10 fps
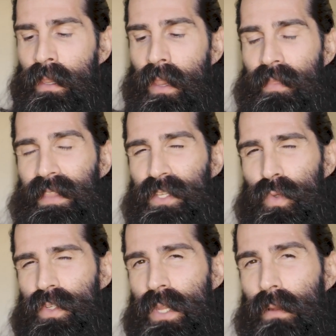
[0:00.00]
and this
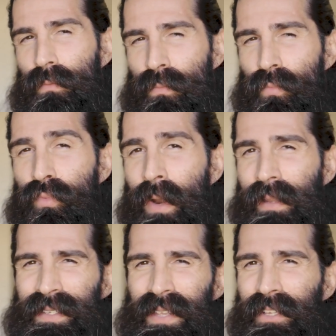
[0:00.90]
was
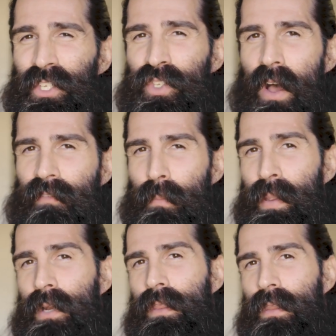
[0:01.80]
relatively soft compared to